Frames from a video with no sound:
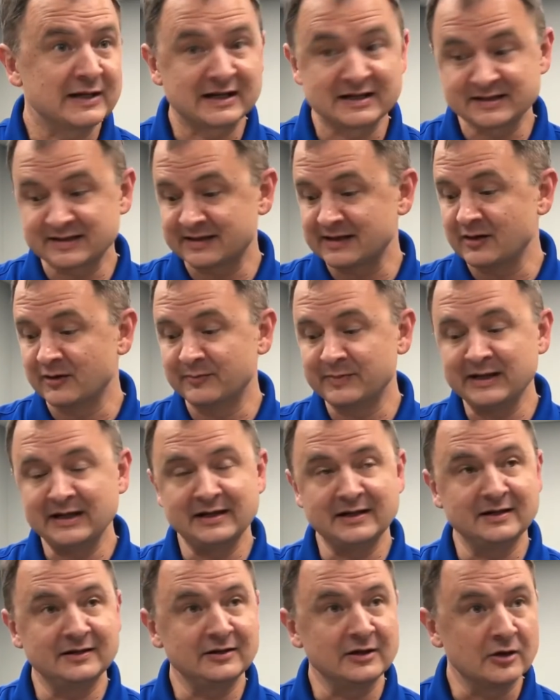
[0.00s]
because they'll
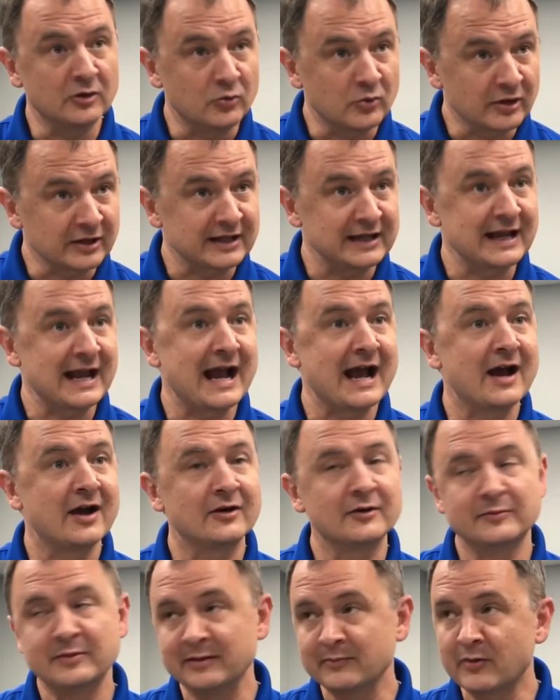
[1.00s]
be, you know, working
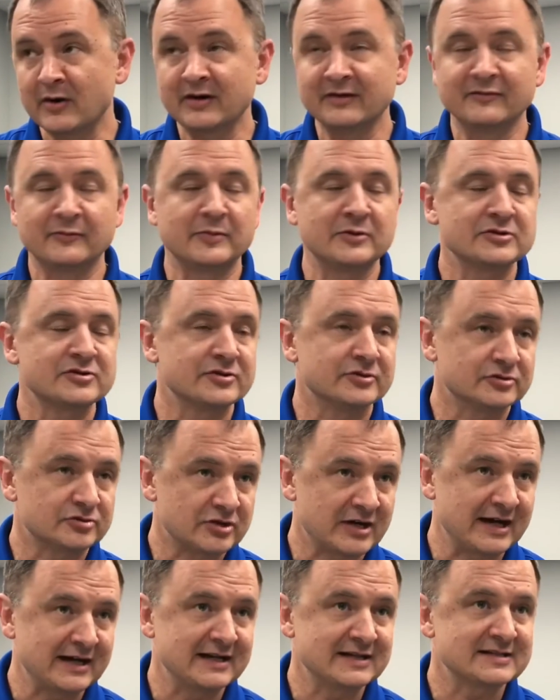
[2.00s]
out or being part of a personal
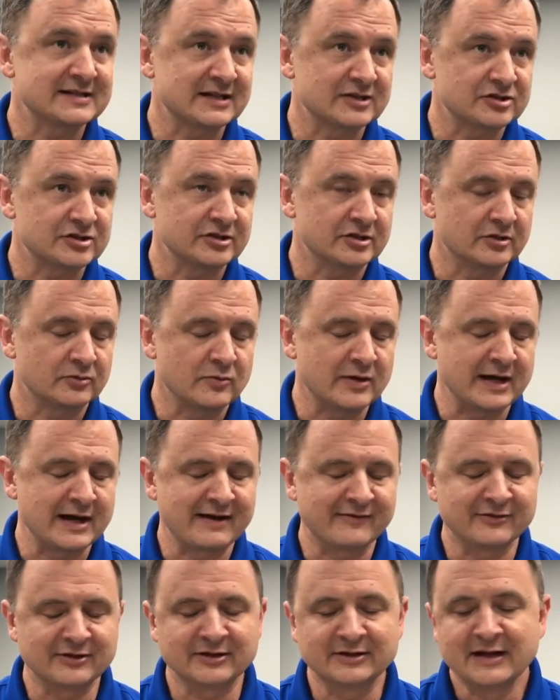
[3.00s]
training session or
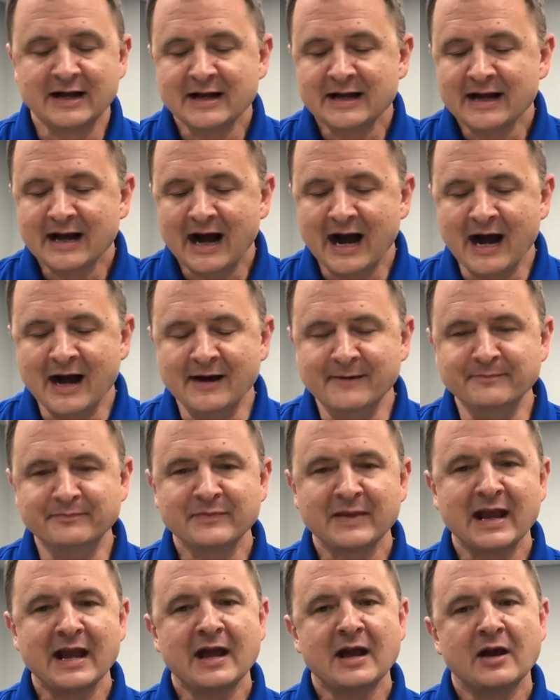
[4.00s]
whatever. Um,
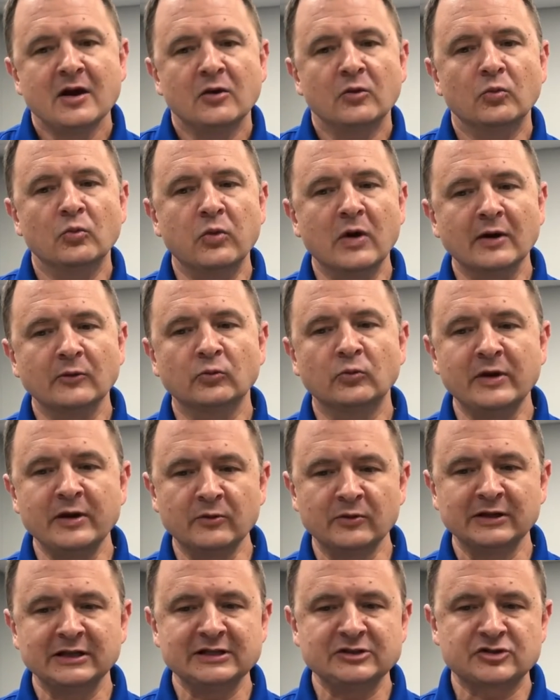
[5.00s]
what we
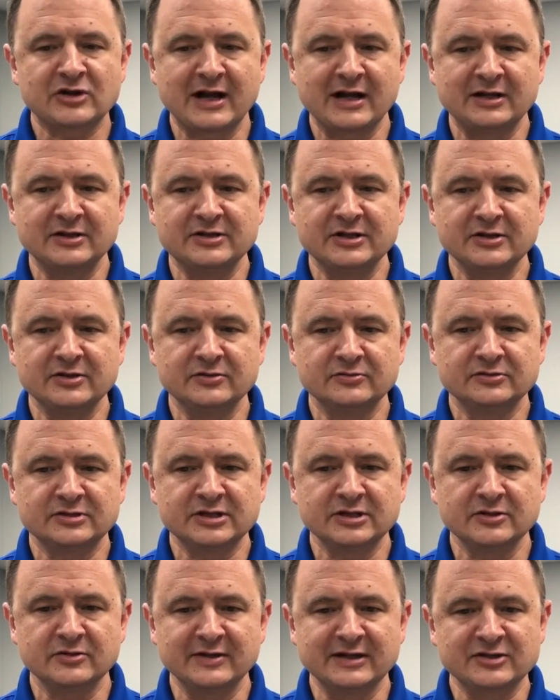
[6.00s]
really try to do
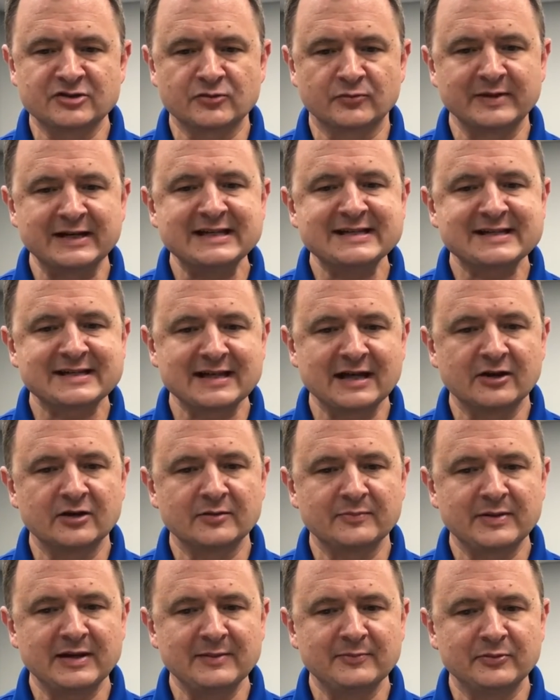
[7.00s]
too is
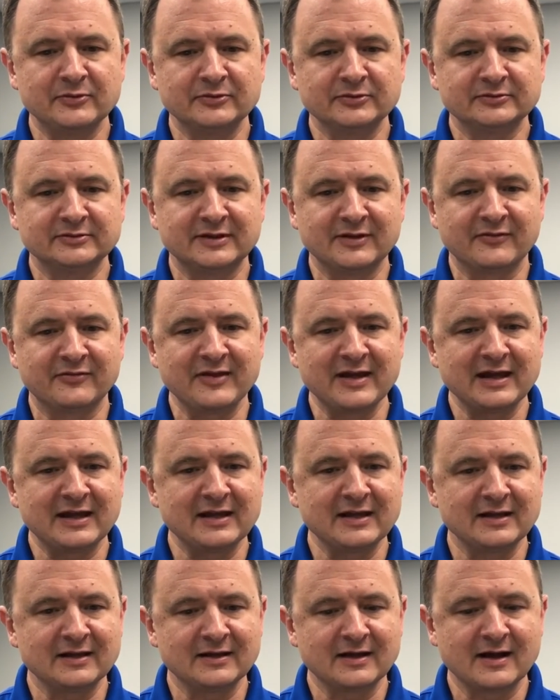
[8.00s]
recenter people to
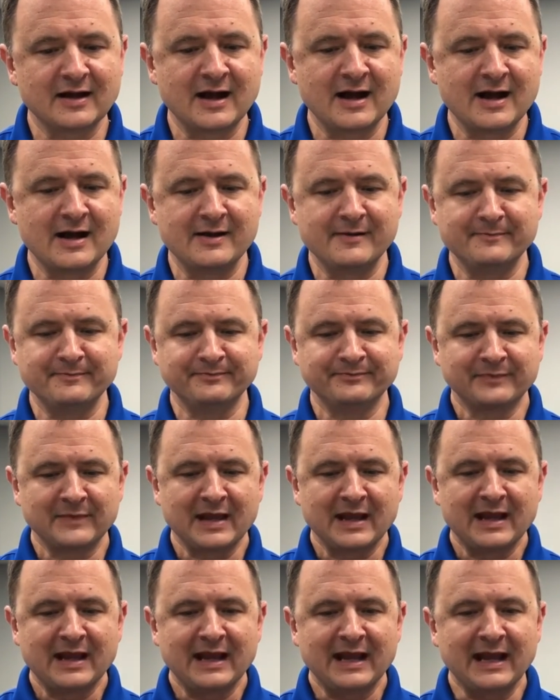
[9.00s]
thinking um,
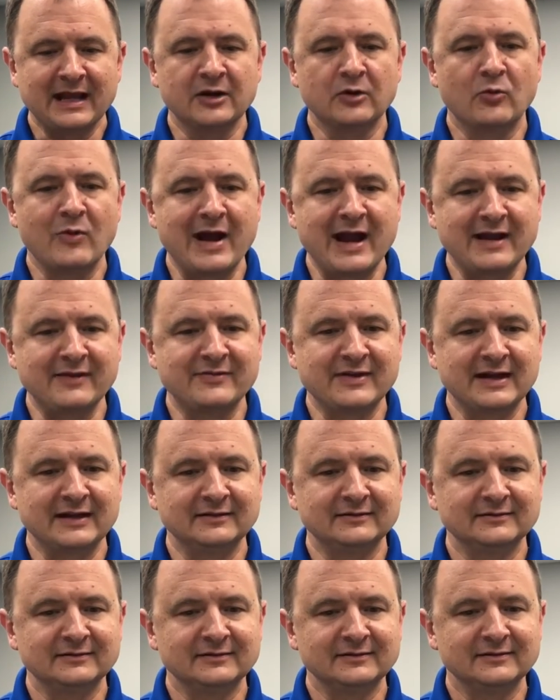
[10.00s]
in a way that